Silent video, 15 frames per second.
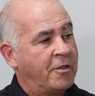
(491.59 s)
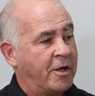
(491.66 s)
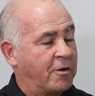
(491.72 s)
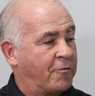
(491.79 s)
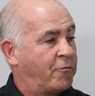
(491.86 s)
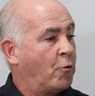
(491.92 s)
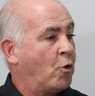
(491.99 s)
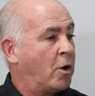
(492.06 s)

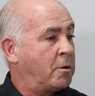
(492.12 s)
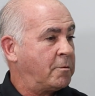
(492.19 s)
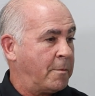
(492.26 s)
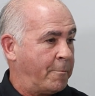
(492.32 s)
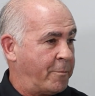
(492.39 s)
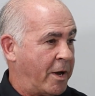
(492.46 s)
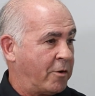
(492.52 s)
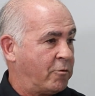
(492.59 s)
that a
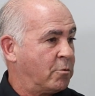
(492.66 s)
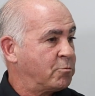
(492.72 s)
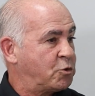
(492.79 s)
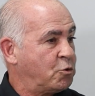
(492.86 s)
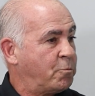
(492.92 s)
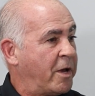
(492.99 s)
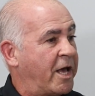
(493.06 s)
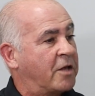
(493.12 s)
4-bedroom,
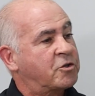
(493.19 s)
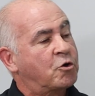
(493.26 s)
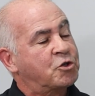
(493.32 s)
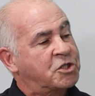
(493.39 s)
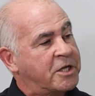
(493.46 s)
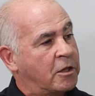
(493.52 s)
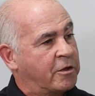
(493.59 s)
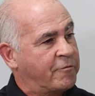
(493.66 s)
2-baths are
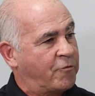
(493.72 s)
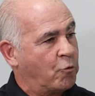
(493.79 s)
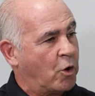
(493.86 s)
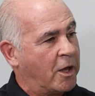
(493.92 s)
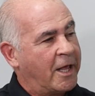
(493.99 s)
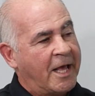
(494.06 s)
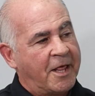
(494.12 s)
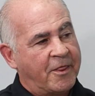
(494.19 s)
selling
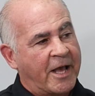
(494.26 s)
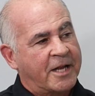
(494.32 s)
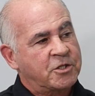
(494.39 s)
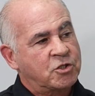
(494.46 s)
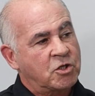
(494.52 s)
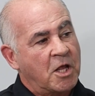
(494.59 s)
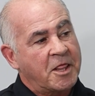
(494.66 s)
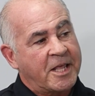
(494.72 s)
for.
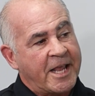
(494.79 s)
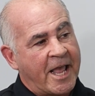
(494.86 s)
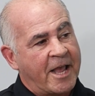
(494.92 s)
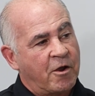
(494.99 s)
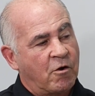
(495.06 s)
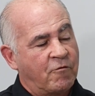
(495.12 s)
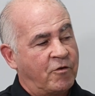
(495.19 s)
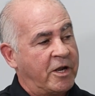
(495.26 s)
That's the
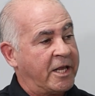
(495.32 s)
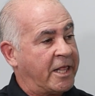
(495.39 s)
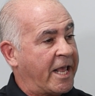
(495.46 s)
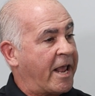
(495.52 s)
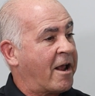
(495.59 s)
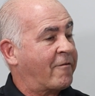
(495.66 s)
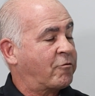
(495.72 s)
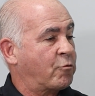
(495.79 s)
ARV,
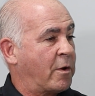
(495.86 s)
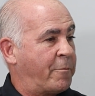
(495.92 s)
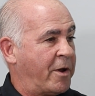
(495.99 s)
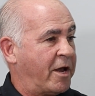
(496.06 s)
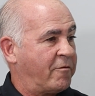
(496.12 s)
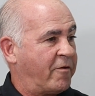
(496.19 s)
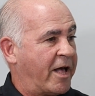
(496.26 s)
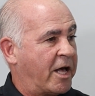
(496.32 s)
the after
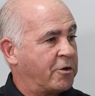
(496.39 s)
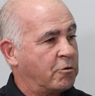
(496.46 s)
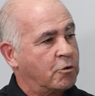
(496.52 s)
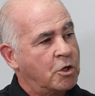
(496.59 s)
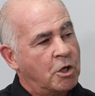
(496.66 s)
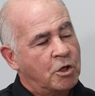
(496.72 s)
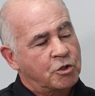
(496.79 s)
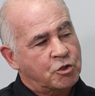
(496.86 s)
repaired
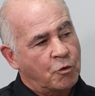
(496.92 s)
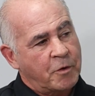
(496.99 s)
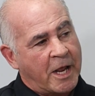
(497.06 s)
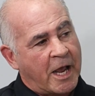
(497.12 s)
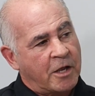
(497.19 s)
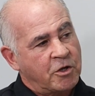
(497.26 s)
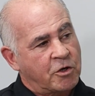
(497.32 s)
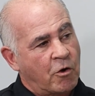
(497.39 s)
value. So
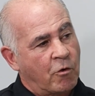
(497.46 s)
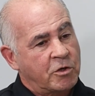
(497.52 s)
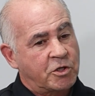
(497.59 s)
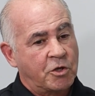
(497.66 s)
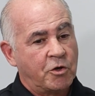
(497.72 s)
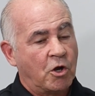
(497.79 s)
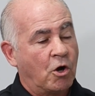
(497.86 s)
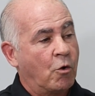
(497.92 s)
now you're going
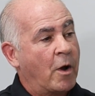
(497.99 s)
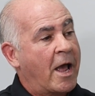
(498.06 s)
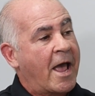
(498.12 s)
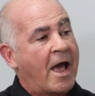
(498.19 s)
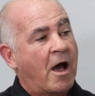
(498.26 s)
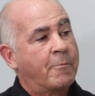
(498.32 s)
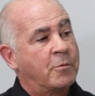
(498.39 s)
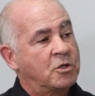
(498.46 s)
to know
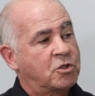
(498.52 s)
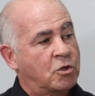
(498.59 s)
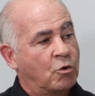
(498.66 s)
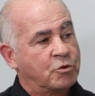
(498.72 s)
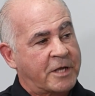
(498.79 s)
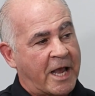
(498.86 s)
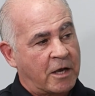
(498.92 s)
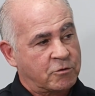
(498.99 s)
how much
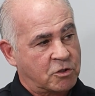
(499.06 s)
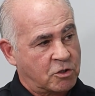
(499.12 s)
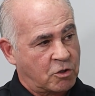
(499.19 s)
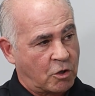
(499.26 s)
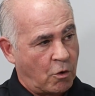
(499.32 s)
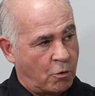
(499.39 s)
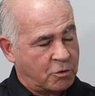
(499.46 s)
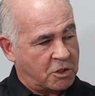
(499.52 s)
those houses
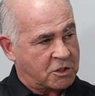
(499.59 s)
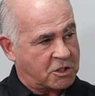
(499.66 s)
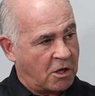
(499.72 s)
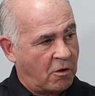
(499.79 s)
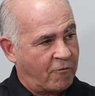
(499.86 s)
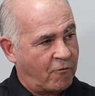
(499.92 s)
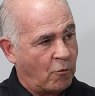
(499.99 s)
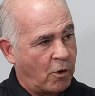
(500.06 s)
are going to
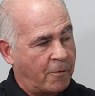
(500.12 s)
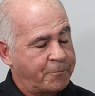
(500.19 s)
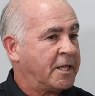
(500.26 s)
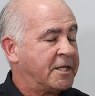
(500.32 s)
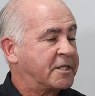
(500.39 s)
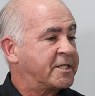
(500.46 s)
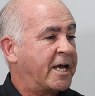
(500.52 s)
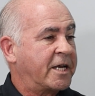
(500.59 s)
sell for.
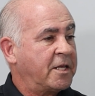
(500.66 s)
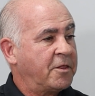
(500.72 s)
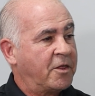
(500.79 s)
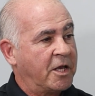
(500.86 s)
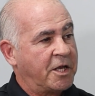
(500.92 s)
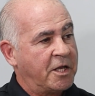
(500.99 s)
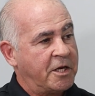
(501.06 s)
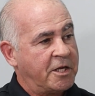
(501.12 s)
The second
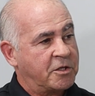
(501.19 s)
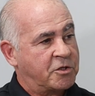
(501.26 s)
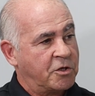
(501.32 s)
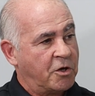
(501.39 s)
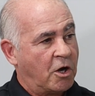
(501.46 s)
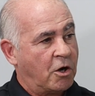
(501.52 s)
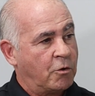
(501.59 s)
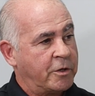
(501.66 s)
thing you need
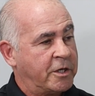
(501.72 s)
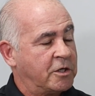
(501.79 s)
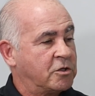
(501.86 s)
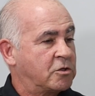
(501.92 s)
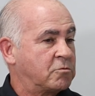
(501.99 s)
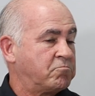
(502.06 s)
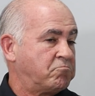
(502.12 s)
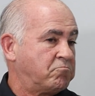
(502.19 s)
to know
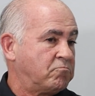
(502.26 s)
is